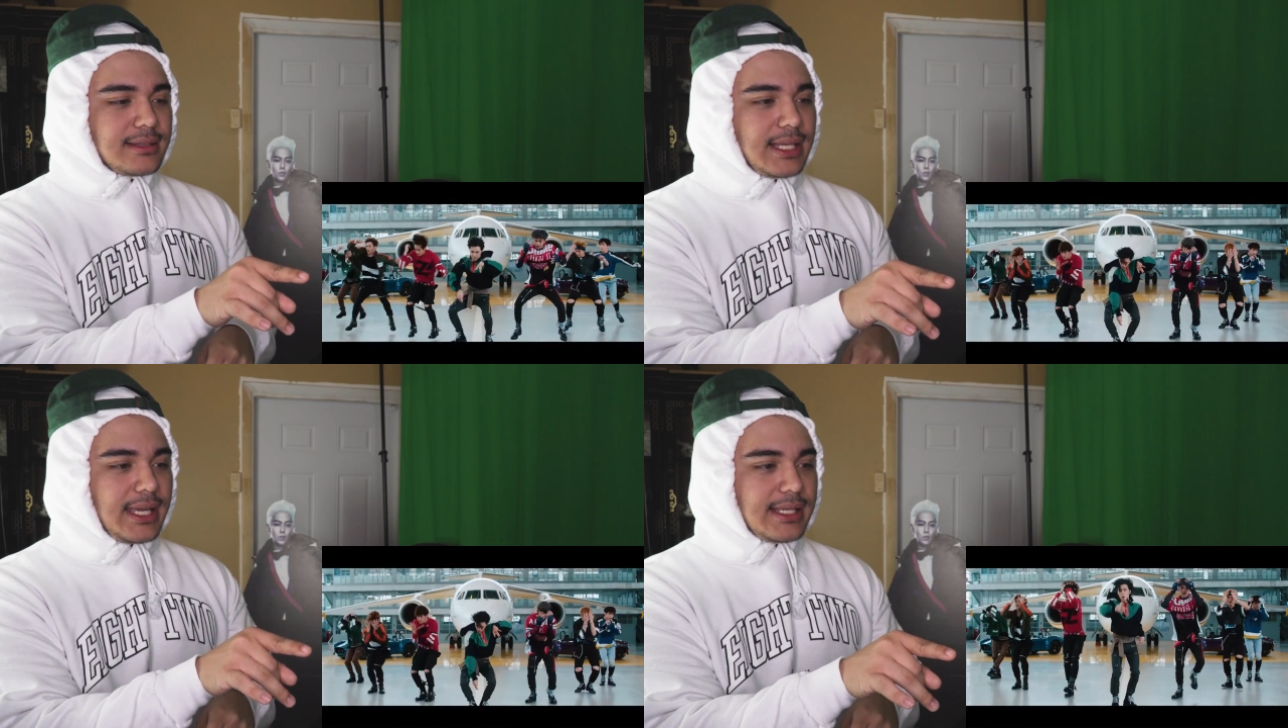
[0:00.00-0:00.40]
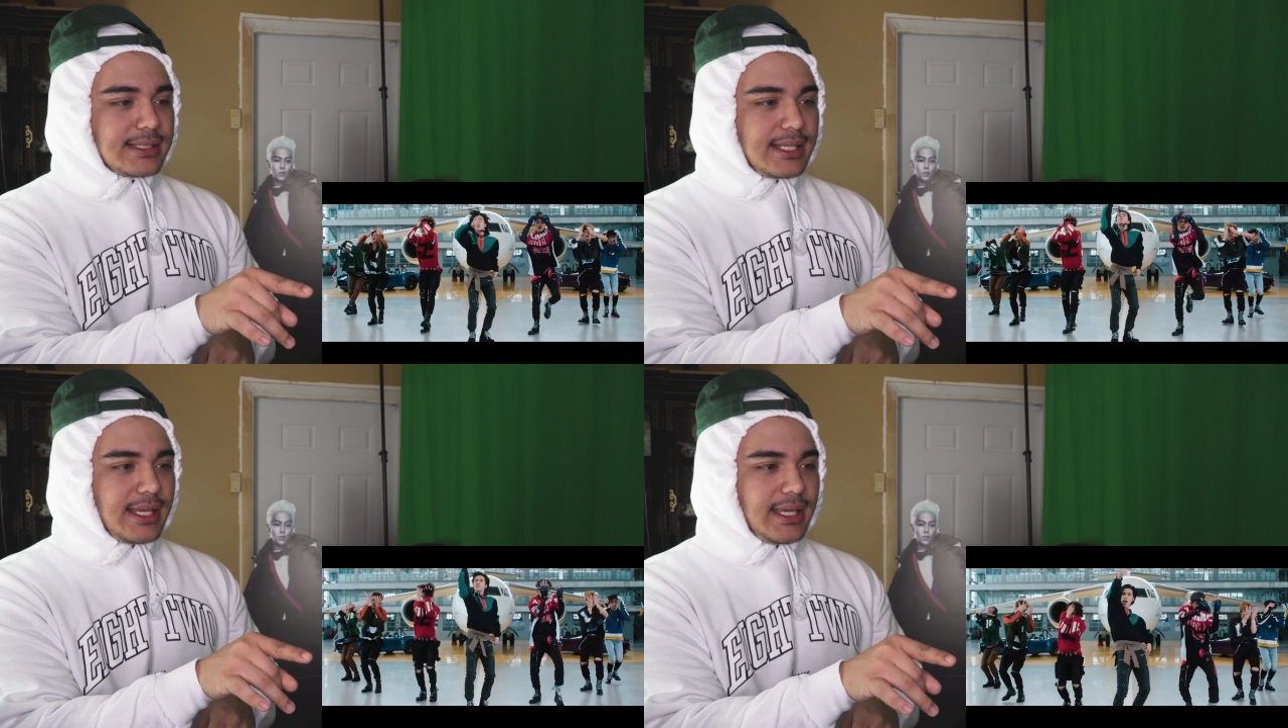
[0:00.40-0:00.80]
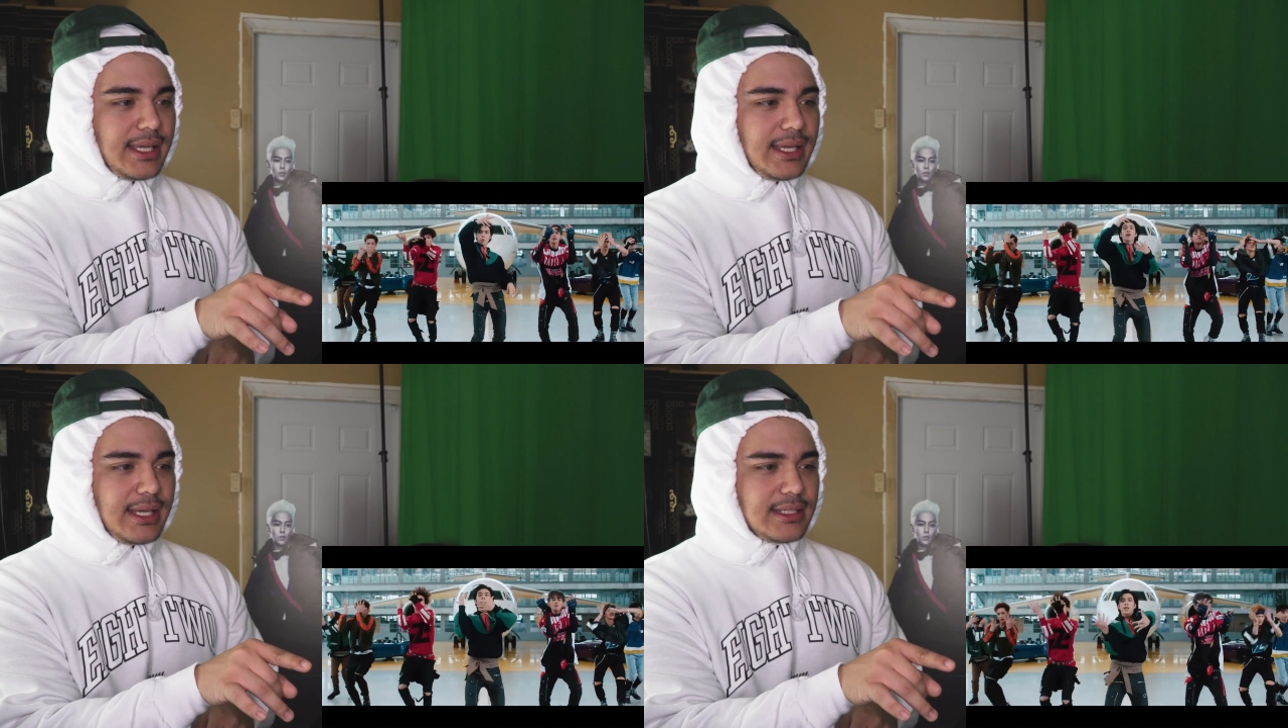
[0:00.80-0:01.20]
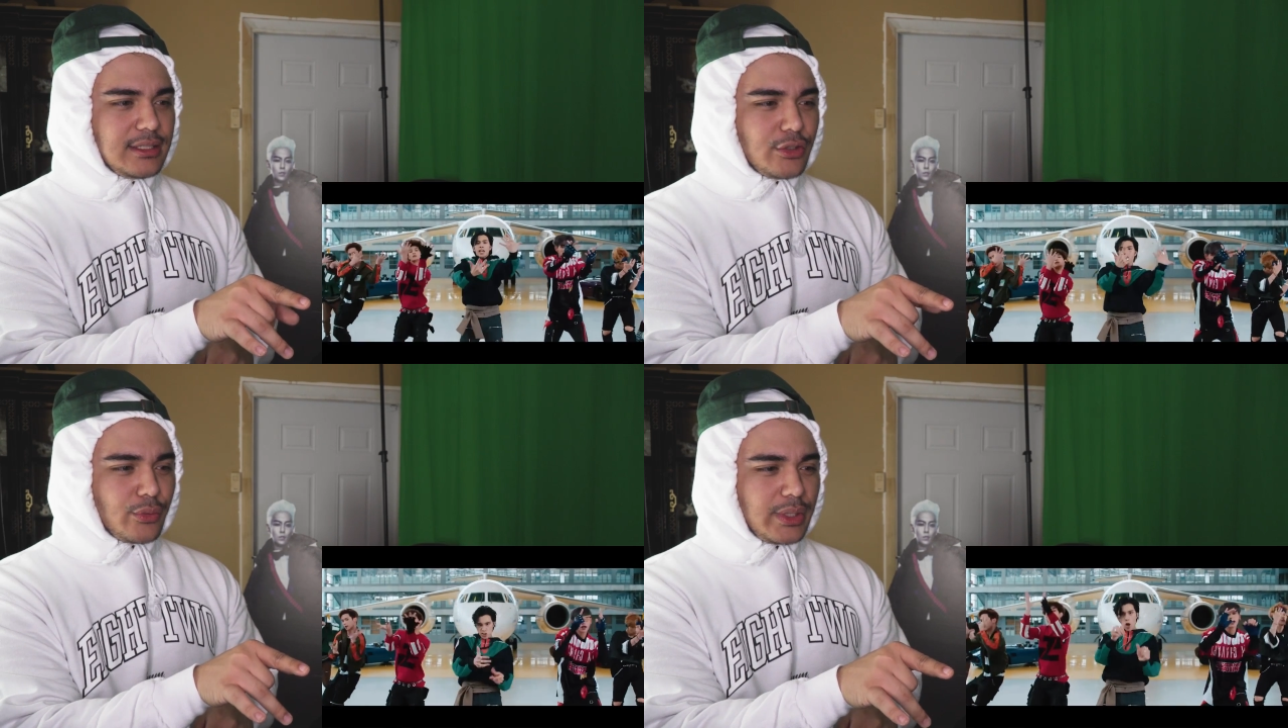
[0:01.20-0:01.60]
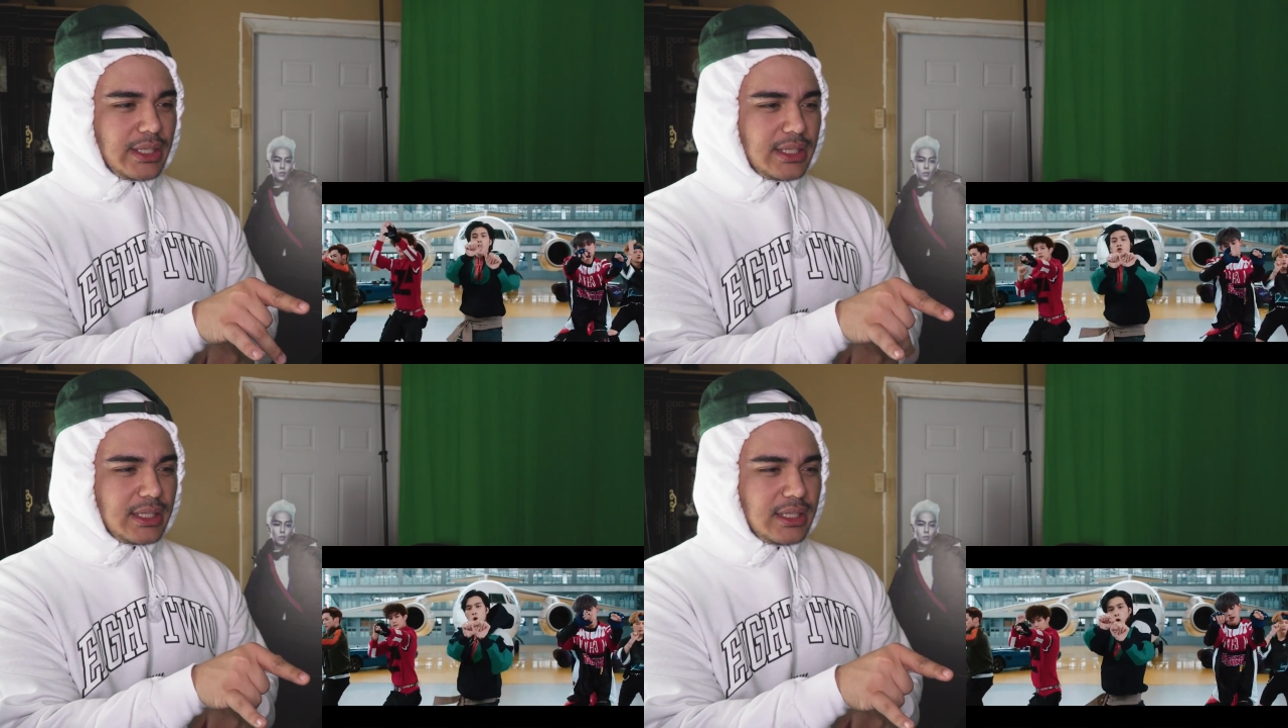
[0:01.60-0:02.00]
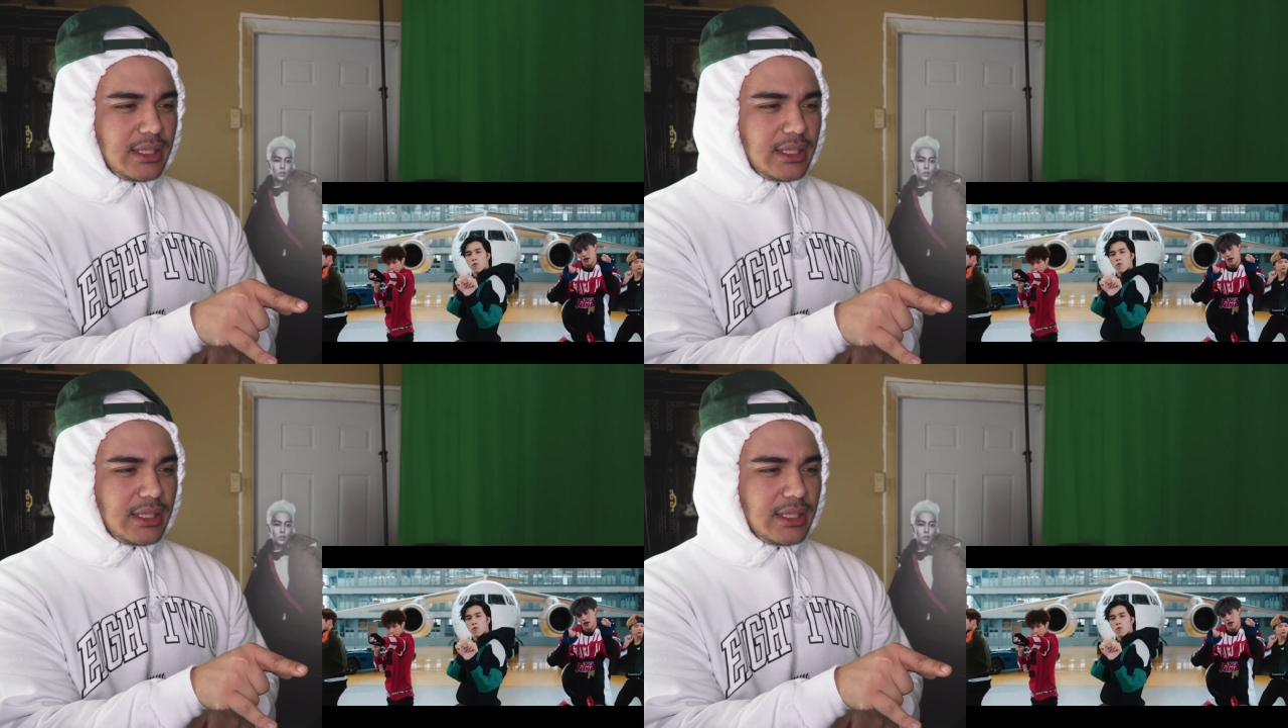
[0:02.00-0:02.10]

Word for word: that is Hendery.